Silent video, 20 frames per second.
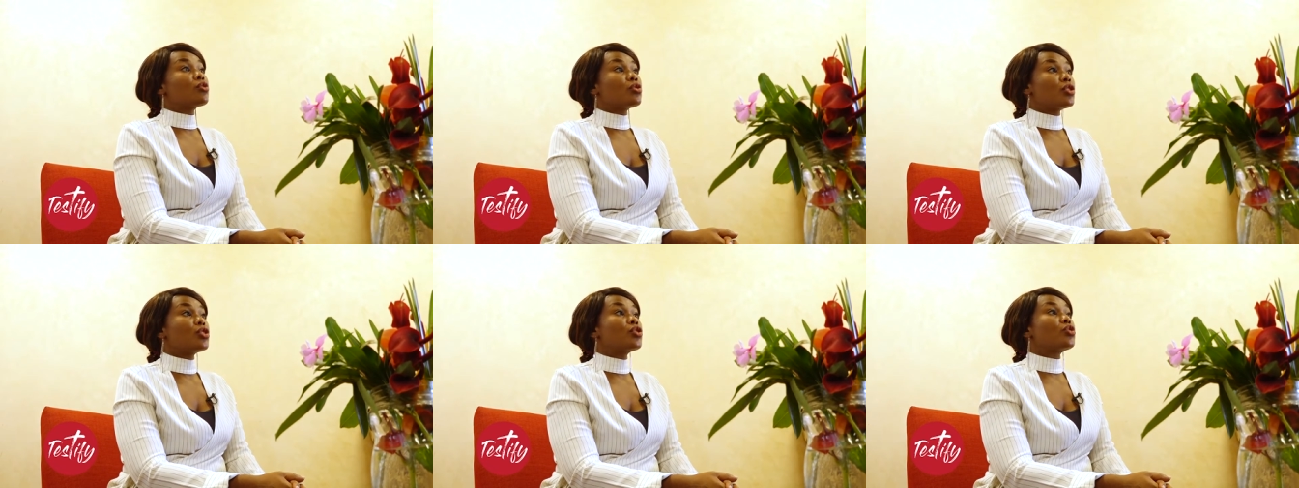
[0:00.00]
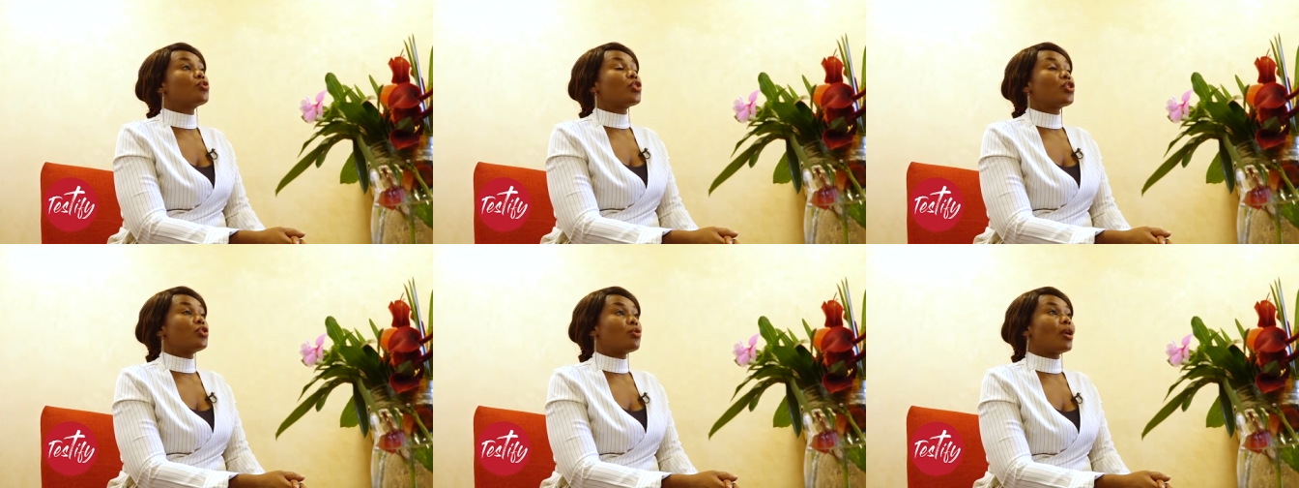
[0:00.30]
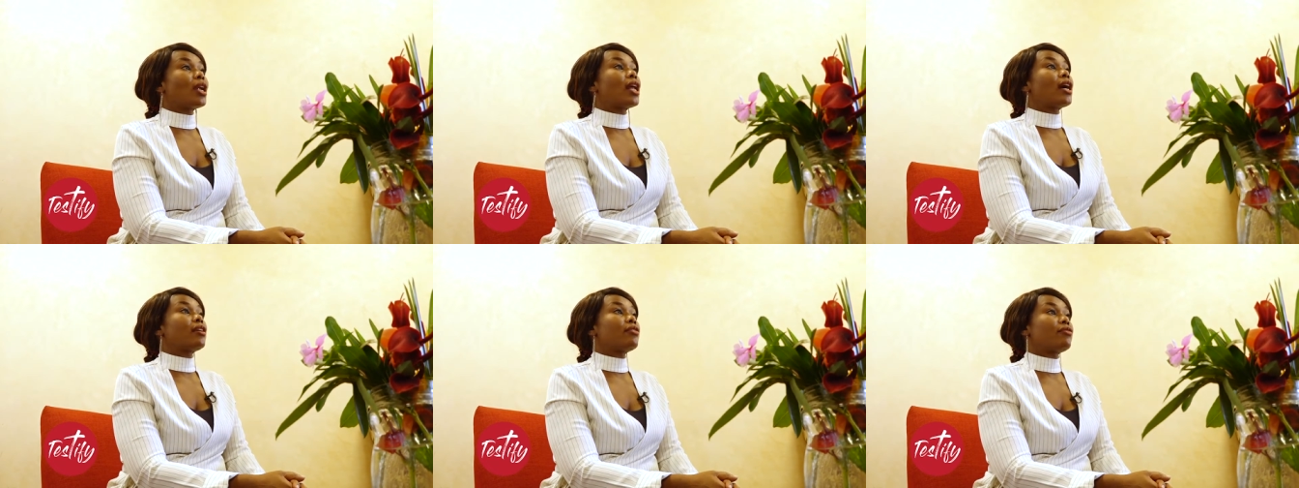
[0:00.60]
to destroy
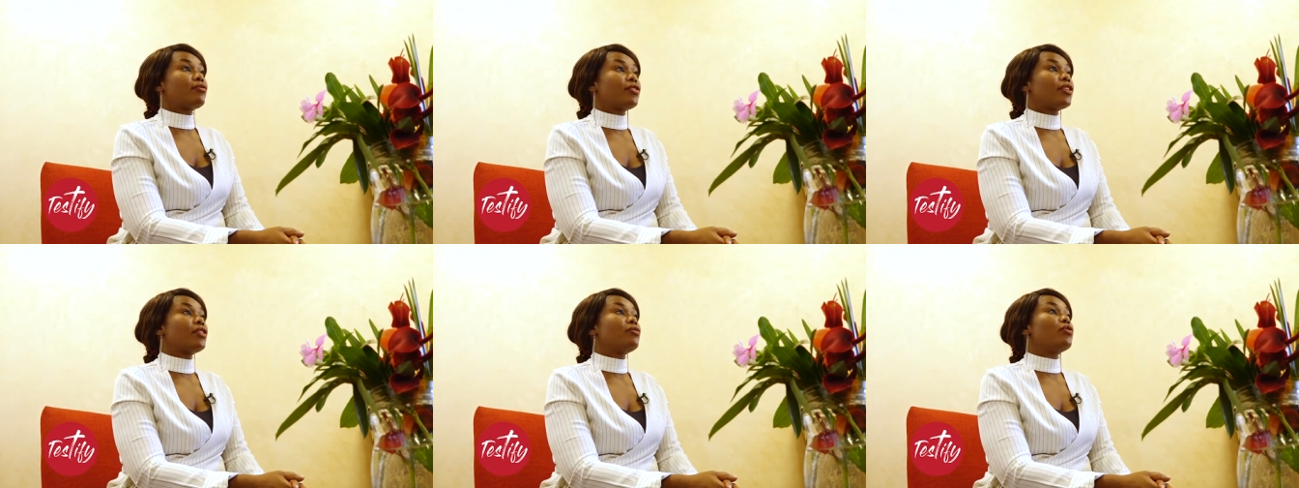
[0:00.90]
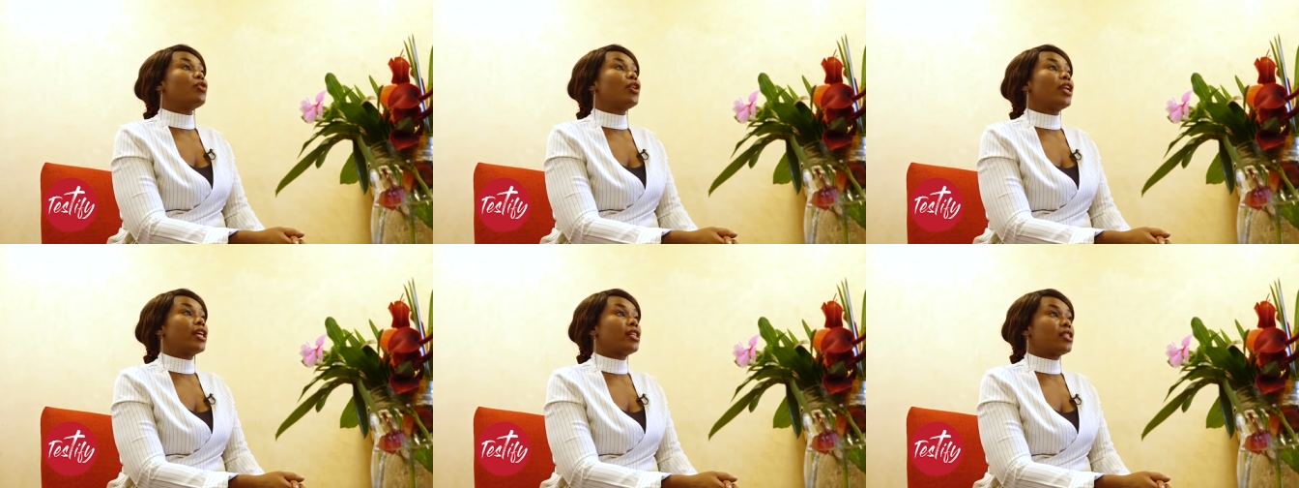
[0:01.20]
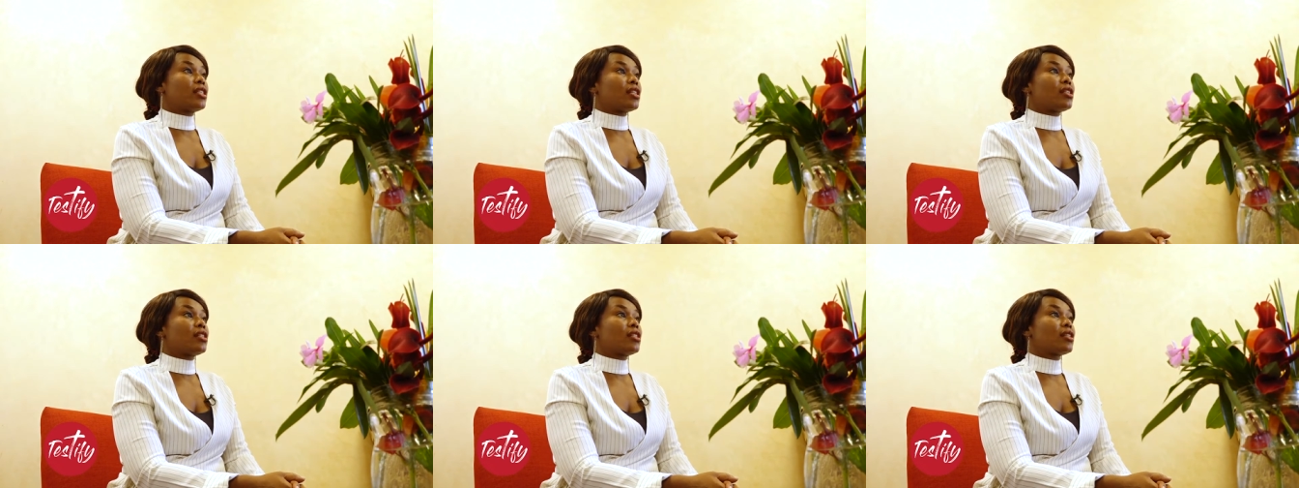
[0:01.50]
your life if you
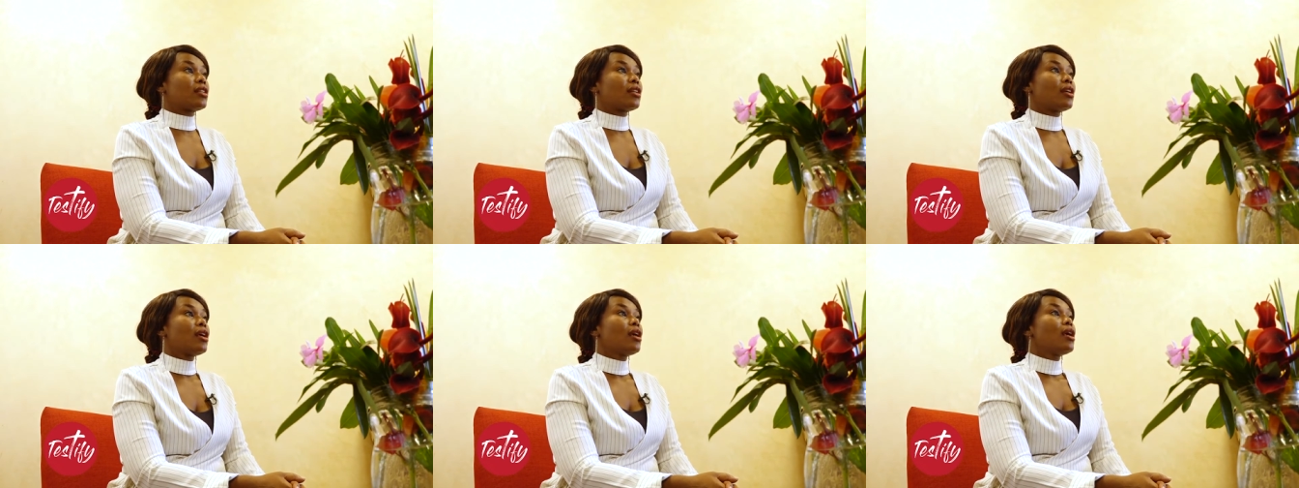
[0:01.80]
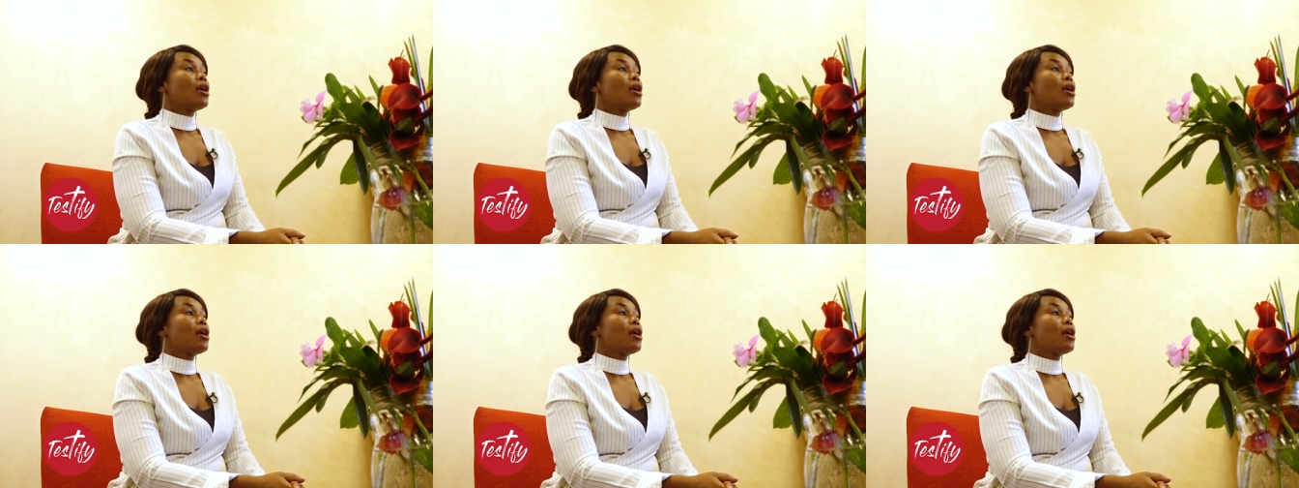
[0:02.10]
let it.